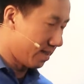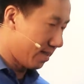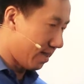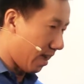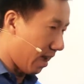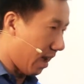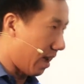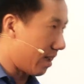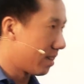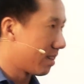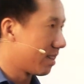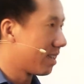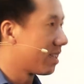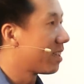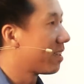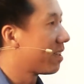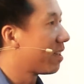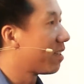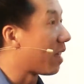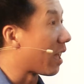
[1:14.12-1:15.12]
I try to and come up
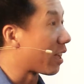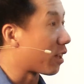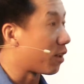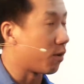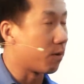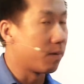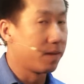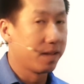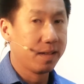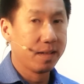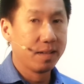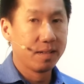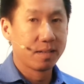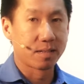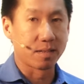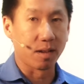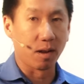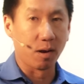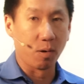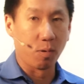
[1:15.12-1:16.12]
with them, yeah. Thank you. Yeah.
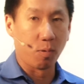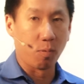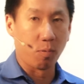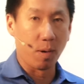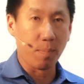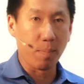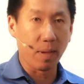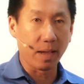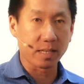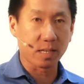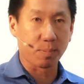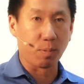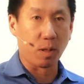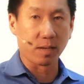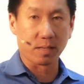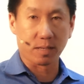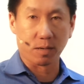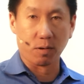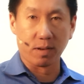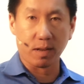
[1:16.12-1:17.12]
So what makes
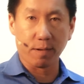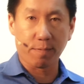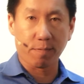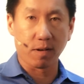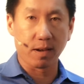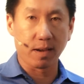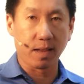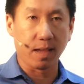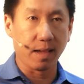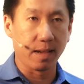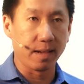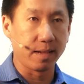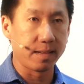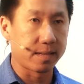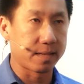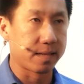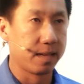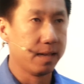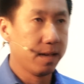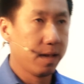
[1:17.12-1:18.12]
Splunk so different
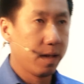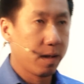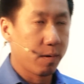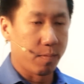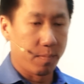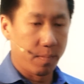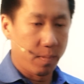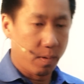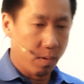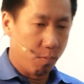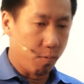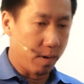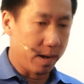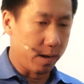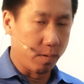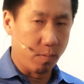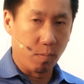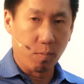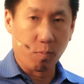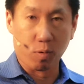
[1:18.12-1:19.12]
is,
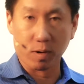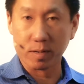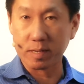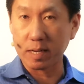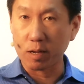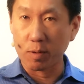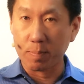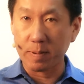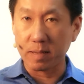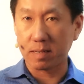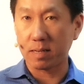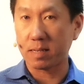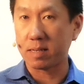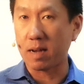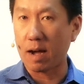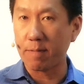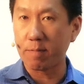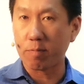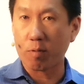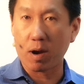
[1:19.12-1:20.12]
well, we're a single piece of
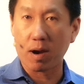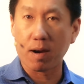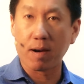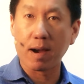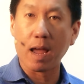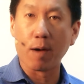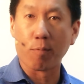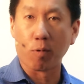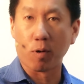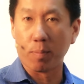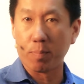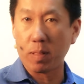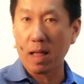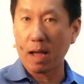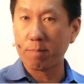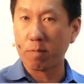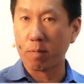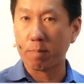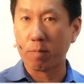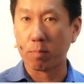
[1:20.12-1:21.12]
software and we're a
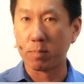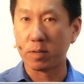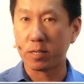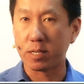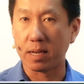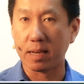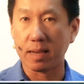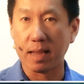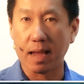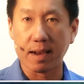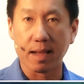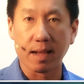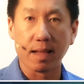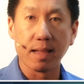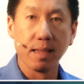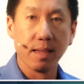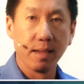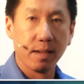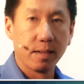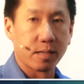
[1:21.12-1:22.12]
platform for machine
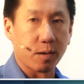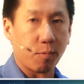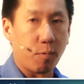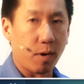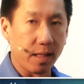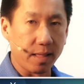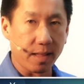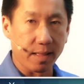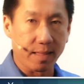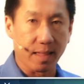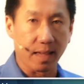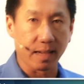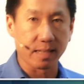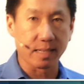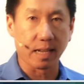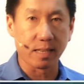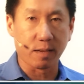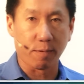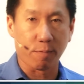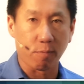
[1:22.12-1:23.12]
data. So one of the
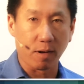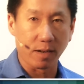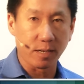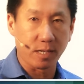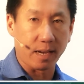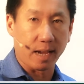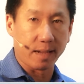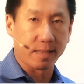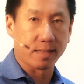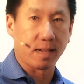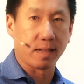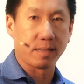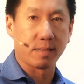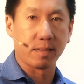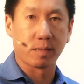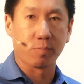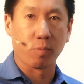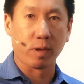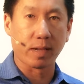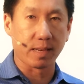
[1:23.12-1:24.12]
things that differentiates us
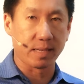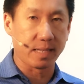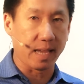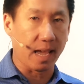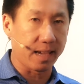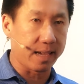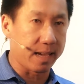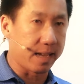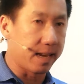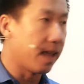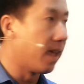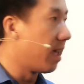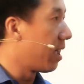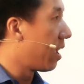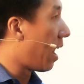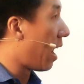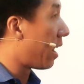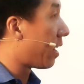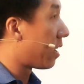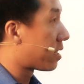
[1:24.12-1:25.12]
is we can take in
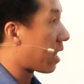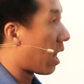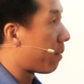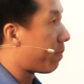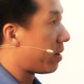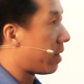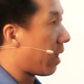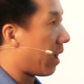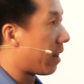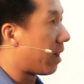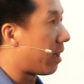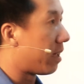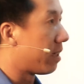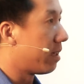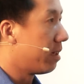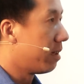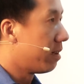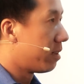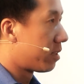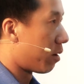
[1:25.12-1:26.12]
any type of data.
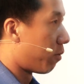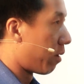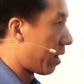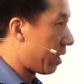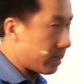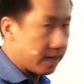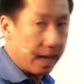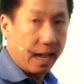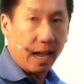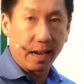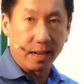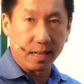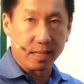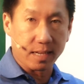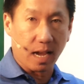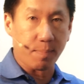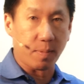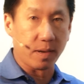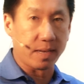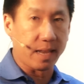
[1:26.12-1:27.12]
So when I say any
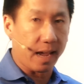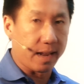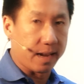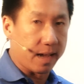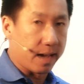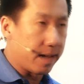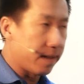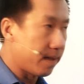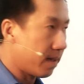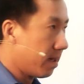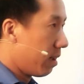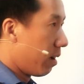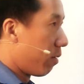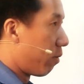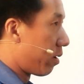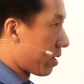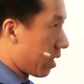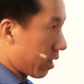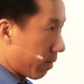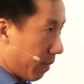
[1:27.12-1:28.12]
type of data,
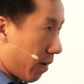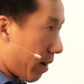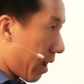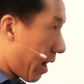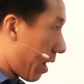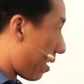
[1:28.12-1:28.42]
we talk about